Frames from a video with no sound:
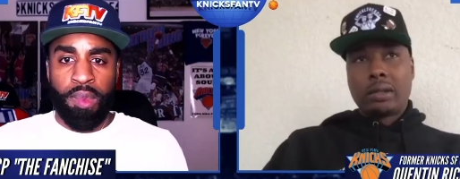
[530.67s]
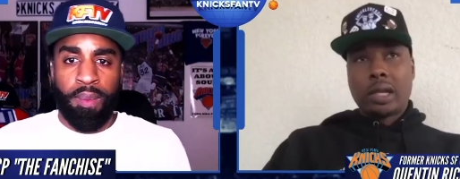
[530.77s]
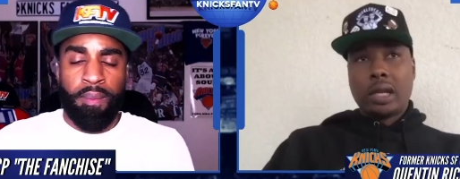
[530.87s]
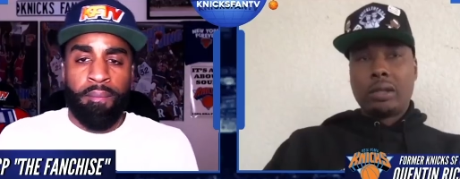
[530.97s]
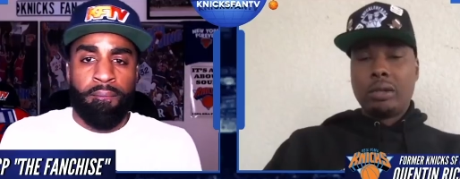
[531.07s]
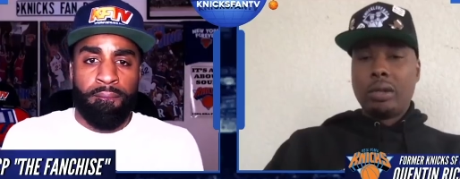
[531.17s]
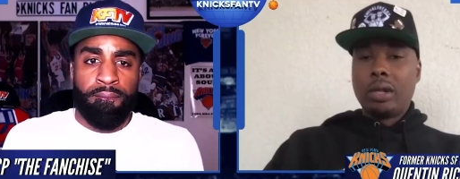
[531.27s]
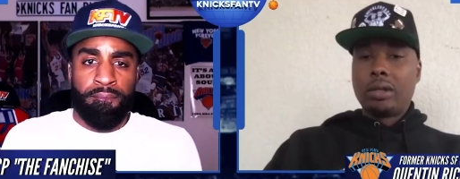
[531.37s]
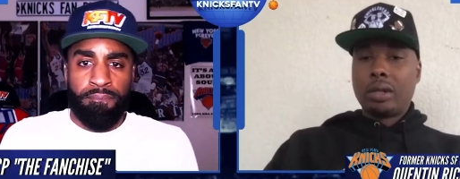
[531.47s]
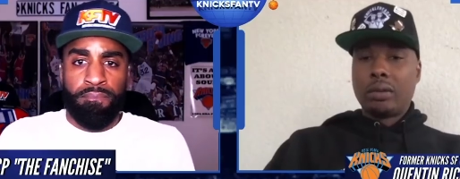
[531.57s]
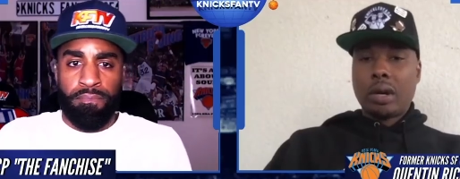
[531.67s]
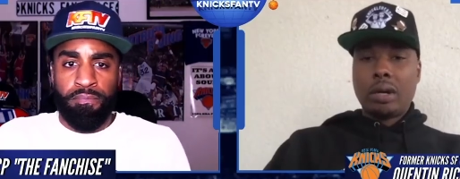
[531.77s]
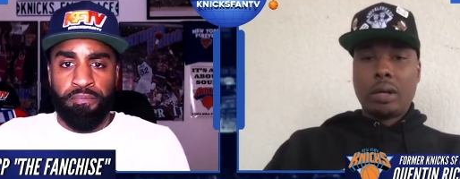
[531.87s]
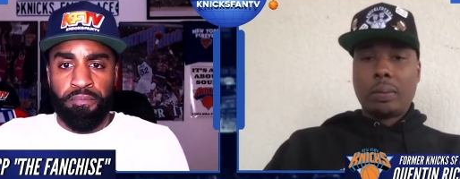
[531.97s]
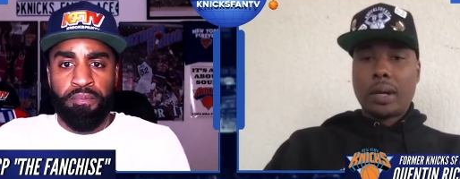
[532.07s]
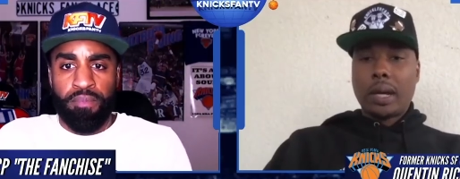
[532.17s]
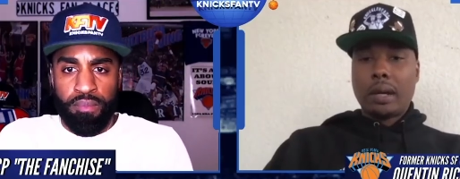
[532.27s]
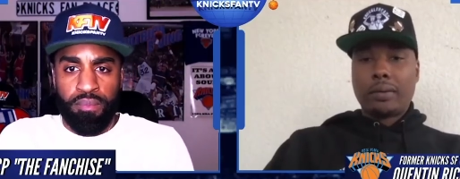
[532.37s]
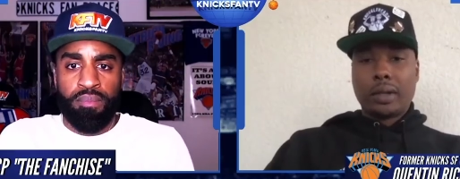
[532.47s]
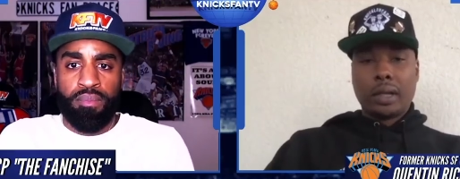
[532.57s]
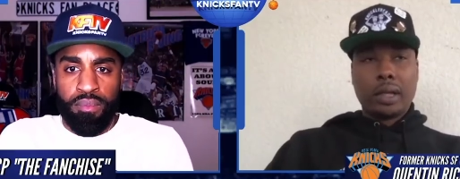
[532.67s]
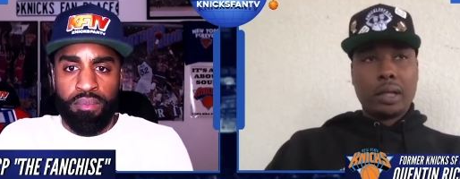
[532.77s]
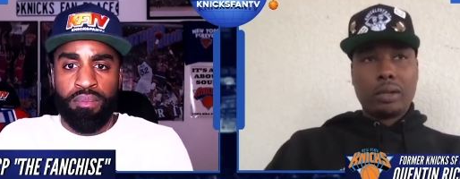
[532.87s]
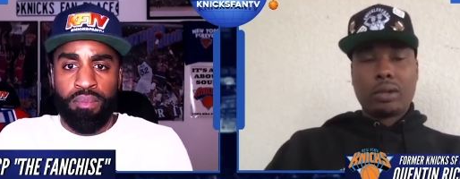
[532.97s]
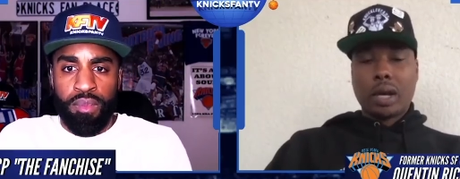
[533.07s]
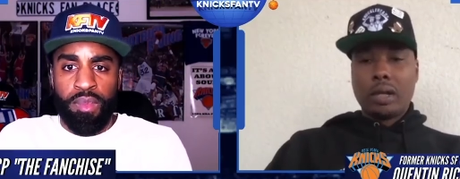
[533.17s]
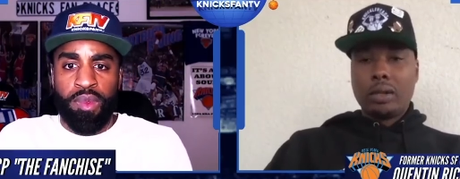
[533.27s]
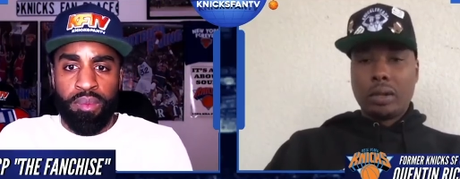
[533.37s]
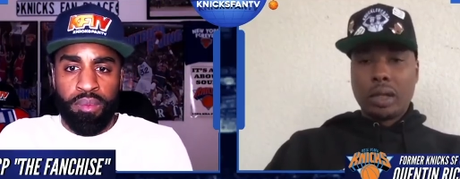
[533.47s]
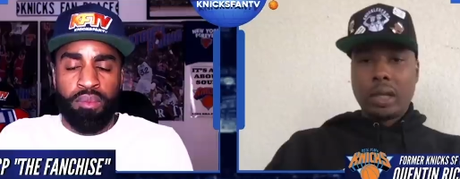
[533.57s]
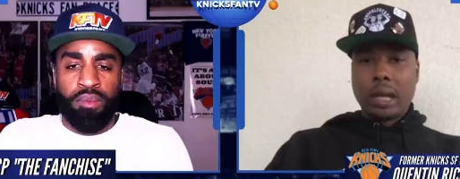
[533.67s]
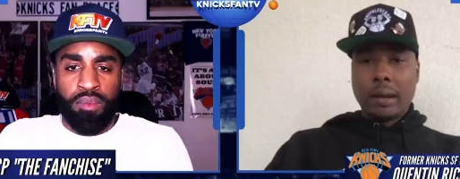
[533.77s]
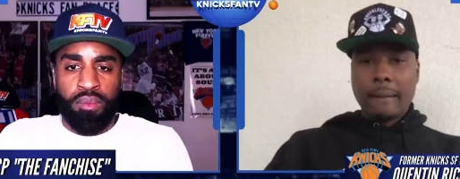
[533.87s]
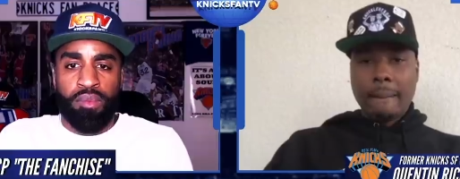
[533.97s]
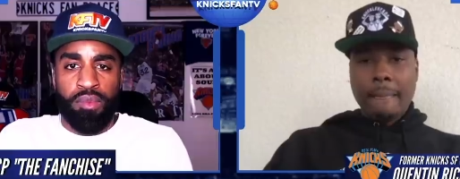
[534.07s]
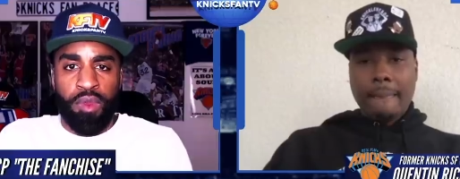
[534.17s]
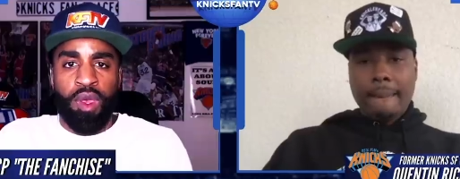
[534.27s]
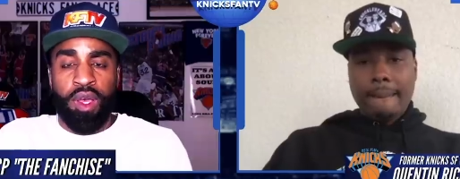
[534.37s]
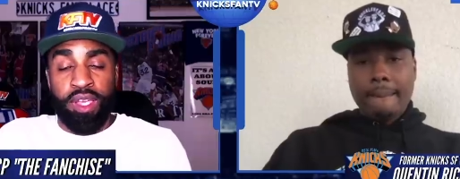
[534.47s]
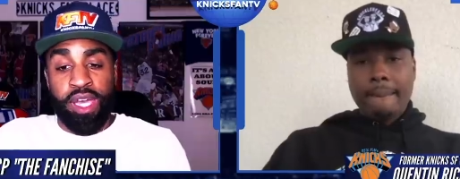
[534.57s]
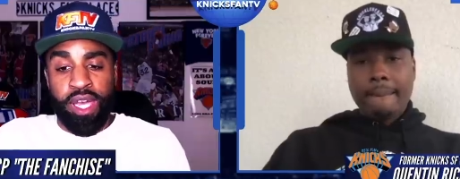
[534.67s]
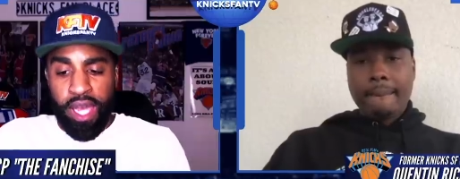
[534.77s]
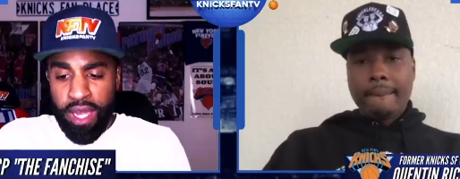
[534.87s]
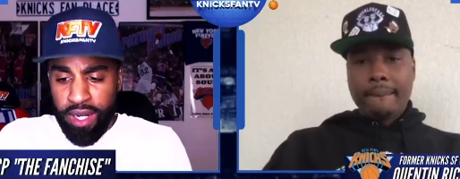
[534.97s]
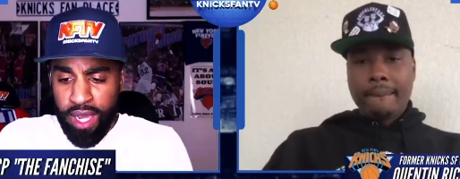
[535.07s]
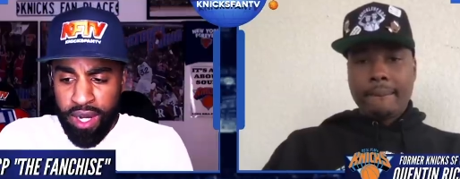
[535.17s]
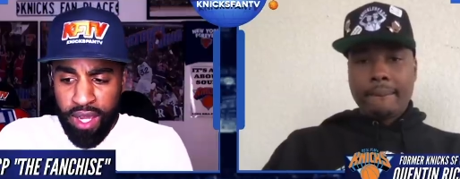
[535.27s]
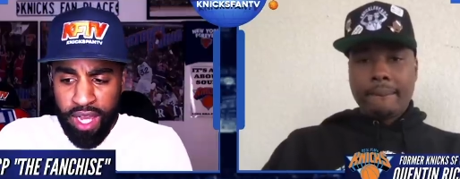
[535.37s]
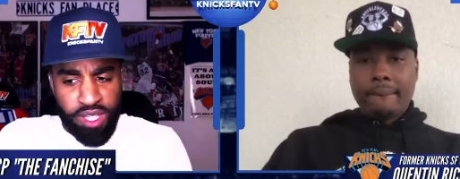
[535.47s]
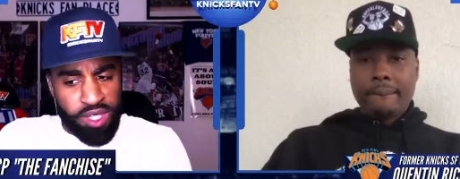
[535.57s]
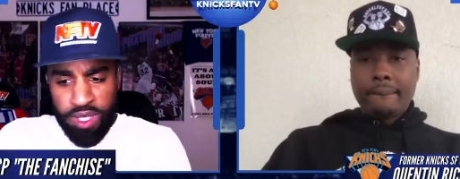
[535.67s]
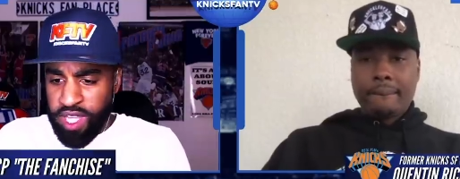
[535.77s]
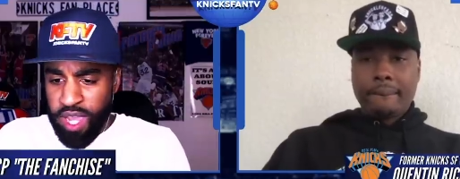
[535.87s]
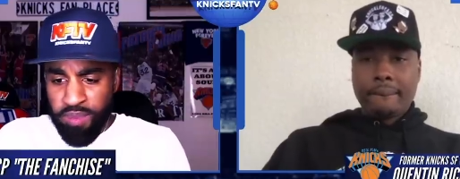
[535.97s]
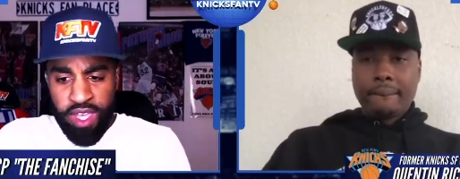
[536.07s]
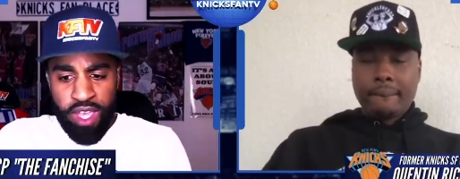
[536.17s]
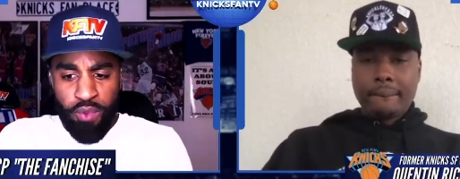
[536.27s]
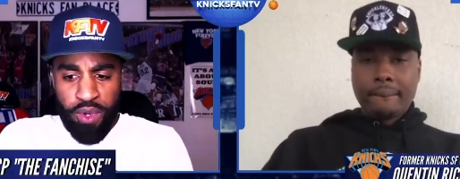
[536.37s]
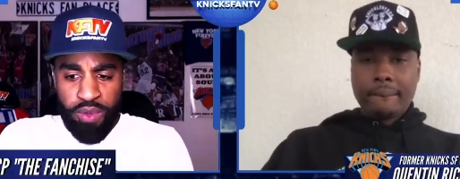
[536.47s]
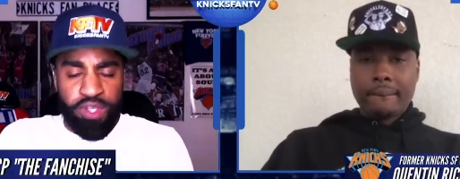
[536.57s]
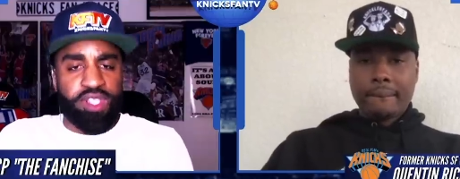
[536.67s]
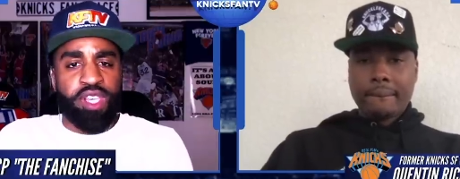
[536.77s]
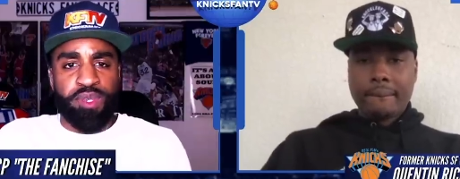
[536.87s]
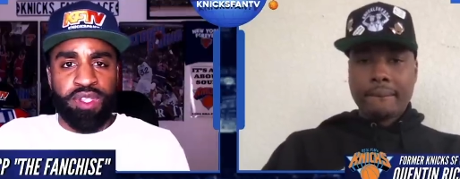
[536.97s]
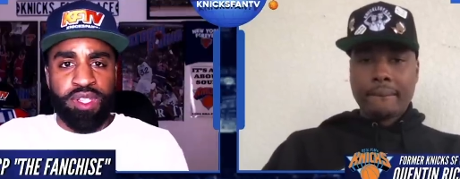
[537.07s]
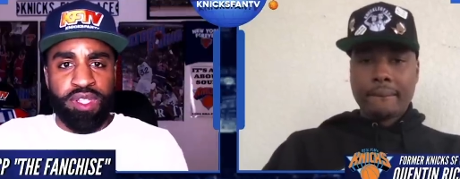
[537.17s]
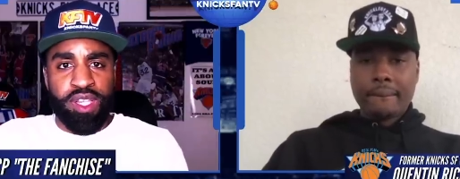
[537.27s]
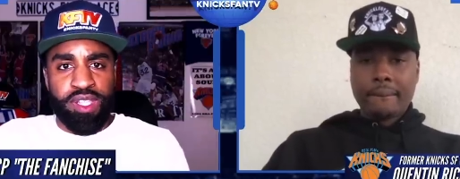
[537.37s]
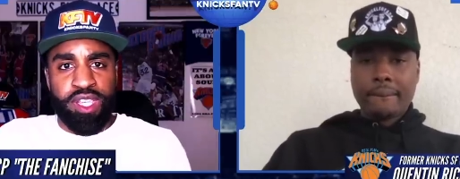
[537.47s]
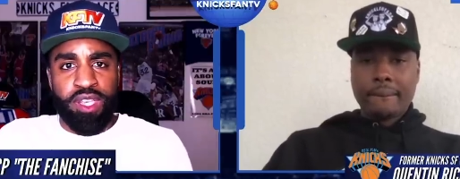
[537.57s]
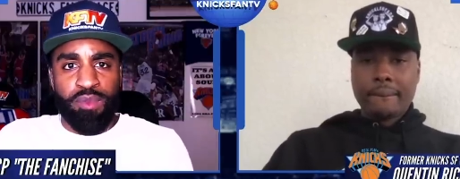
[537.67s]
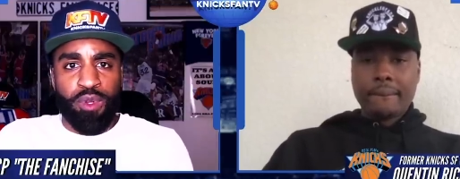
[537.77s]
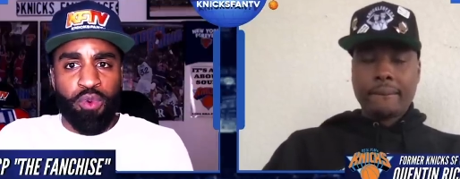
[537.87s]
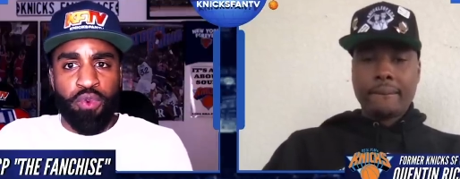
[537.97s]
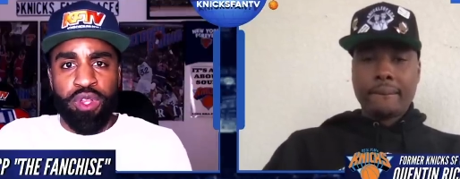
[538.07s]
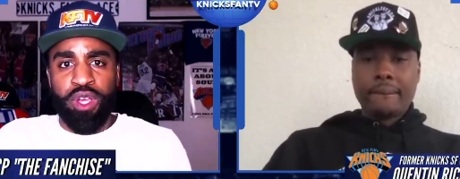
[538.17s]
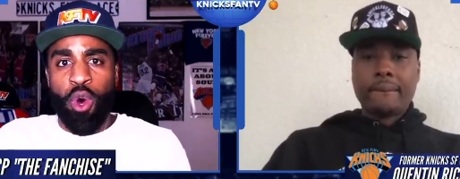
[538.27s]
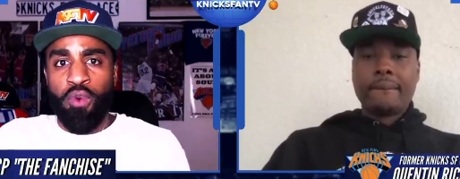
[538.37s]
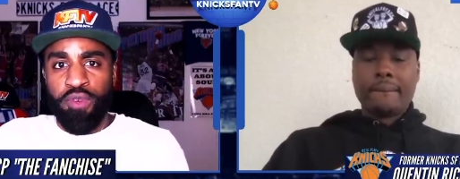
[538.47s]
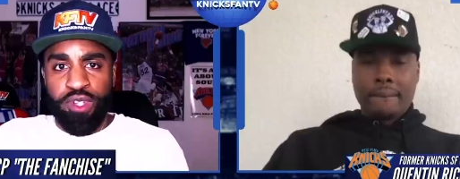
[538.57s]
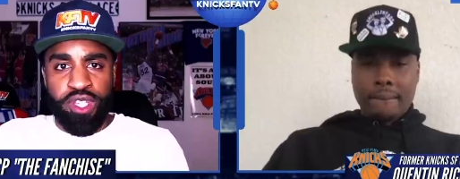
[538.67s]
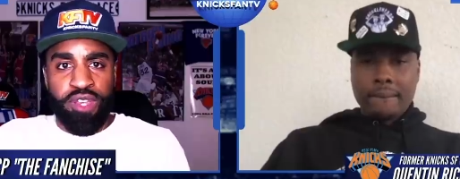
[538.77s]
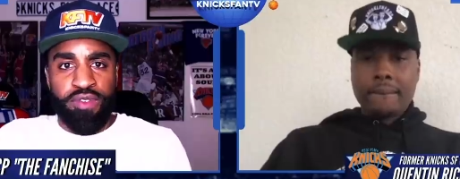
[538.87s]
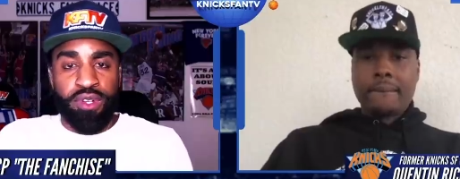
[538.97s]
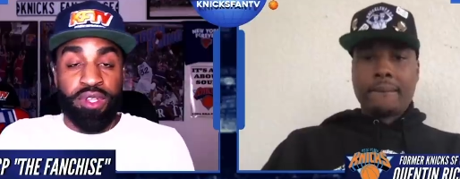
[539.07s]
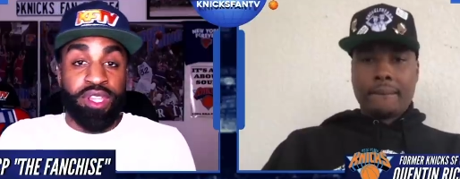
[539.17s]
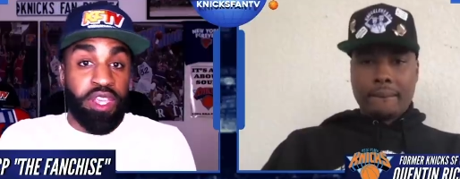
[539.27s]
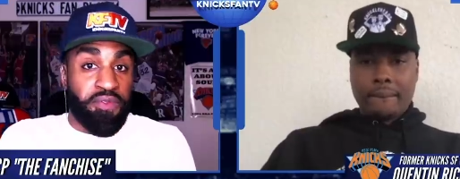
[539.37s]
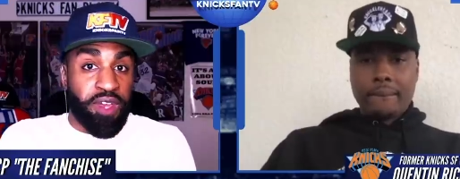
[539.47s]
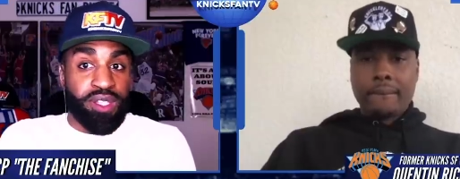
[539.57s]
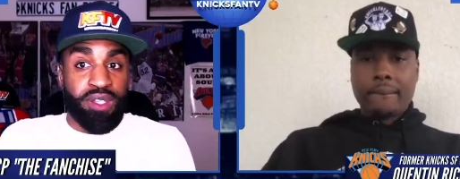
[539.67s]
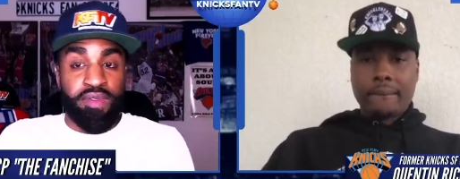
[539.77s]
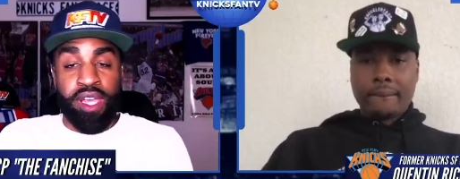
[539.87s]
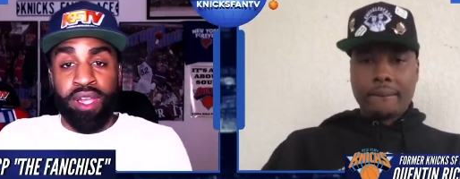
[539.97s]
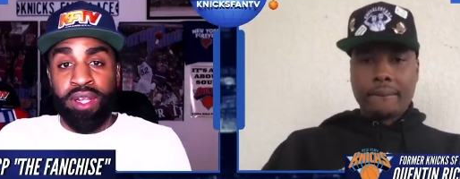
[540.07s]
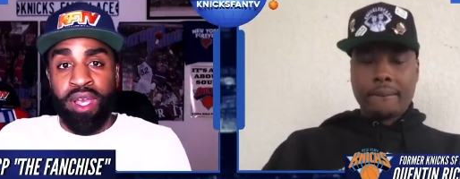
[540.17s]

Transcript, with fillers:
Speaker 1: you say, two years in a row in the playoffs, and, and trying to do it again.
Speaker 2: Yeah, and and uh, I see the same thing with, with Thibs and this Knick team. You know, really overachieving on the defensive end,